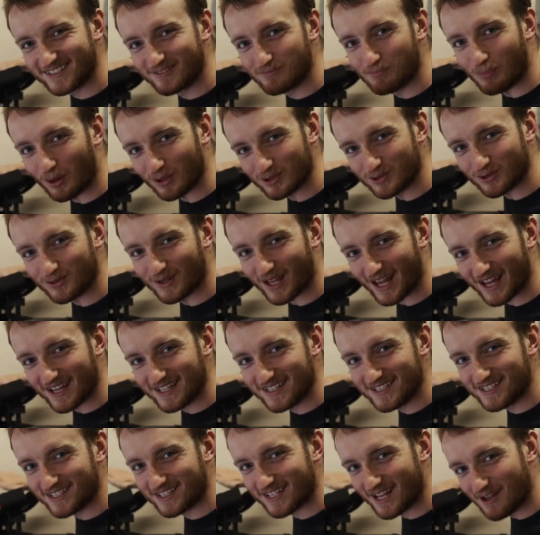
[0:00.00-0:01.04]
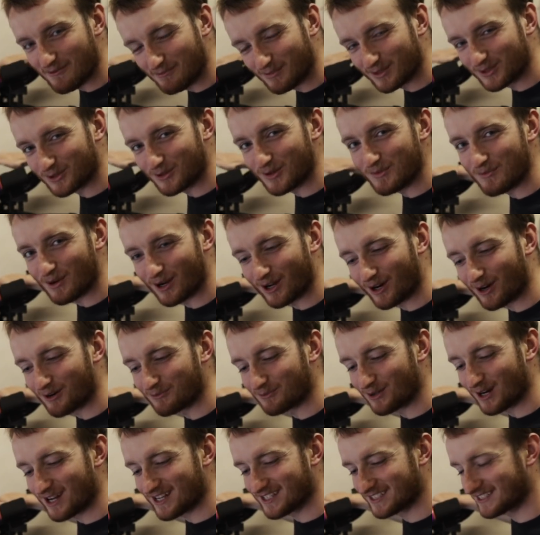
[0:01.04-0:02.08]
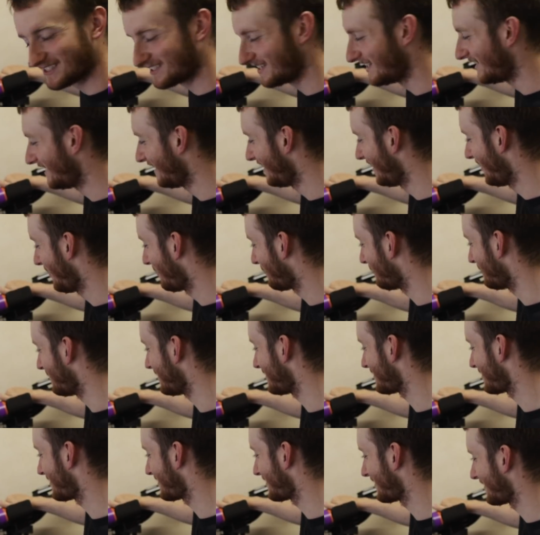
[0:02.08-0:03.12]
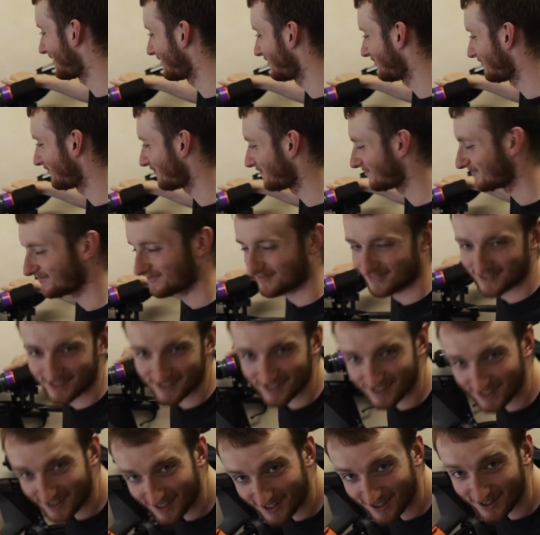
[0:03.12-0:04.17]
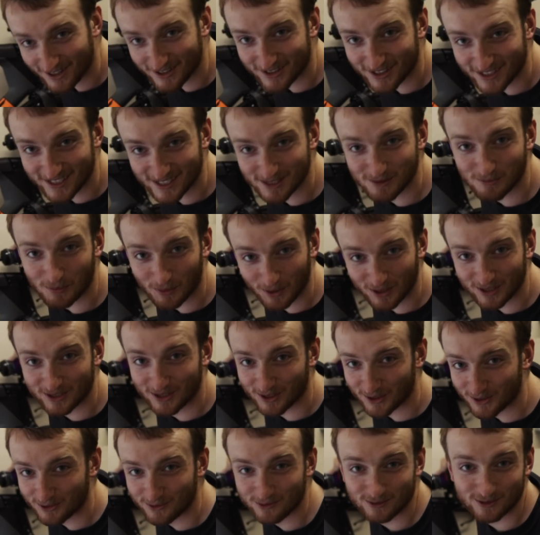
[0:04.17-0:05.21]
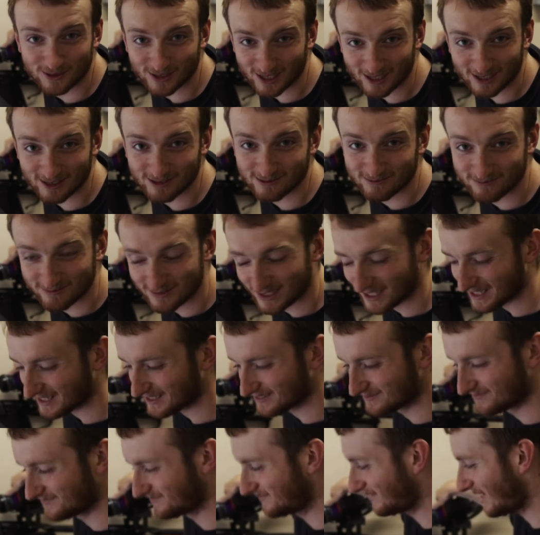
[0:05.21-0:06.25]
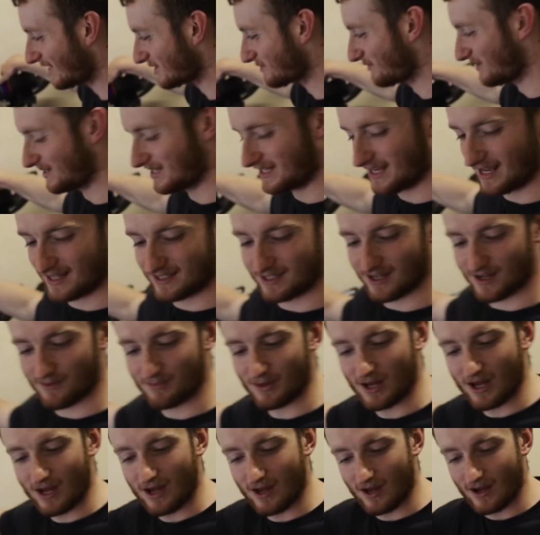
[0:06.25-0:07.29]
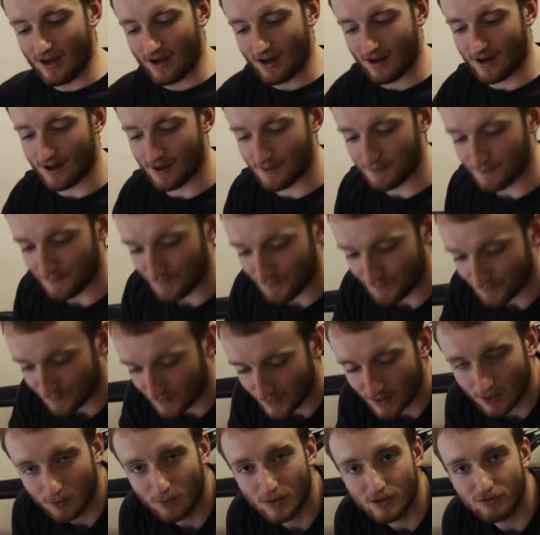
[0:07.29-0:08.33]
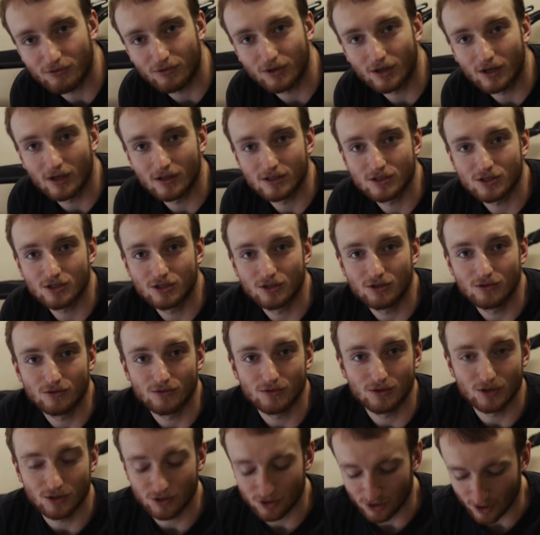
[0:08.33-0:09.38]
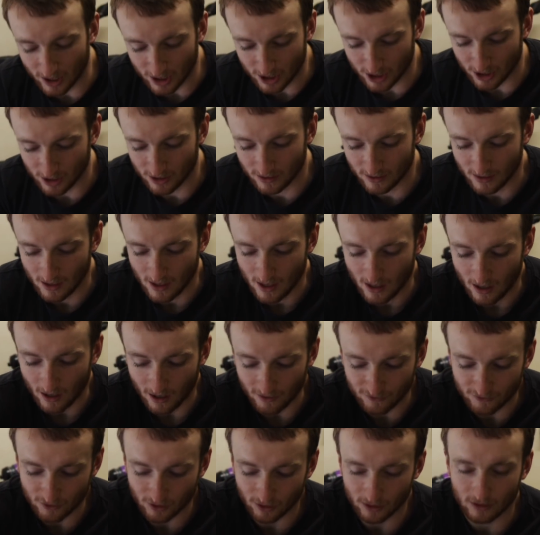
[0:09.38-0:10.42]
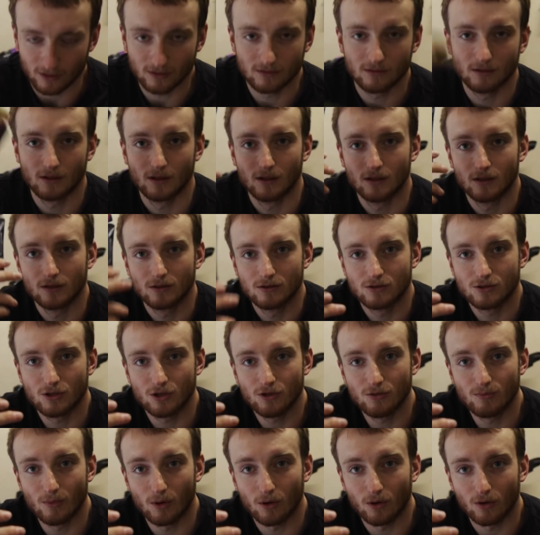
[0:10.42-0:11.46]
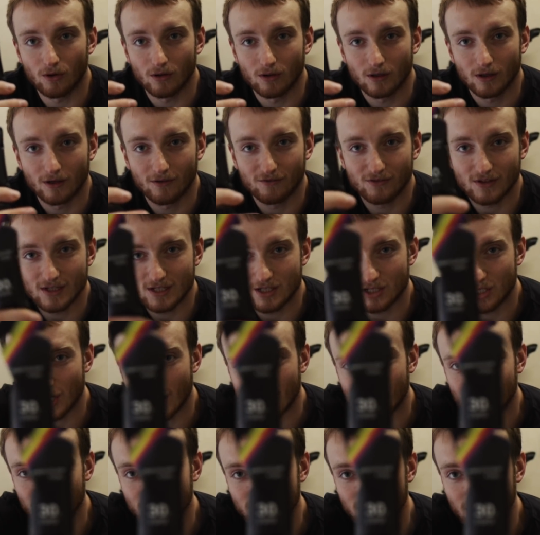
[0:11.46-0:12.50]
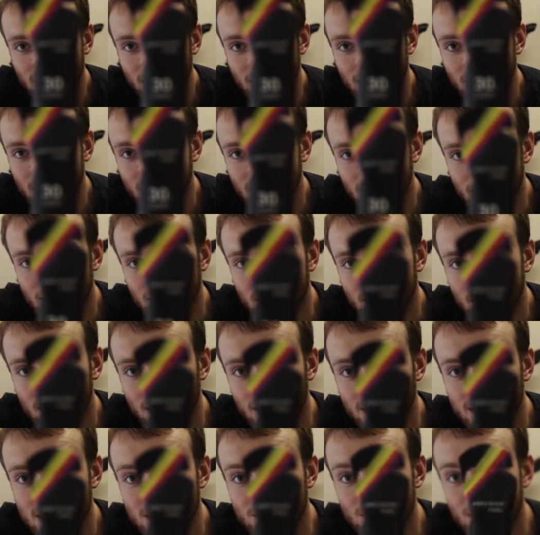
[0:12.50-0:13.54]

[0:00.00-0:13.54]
bottle cage in between my armrests, which I think is pretty cool. So yeah, that's my setup. With regards to nutrition, I've got 2 more of these gels, these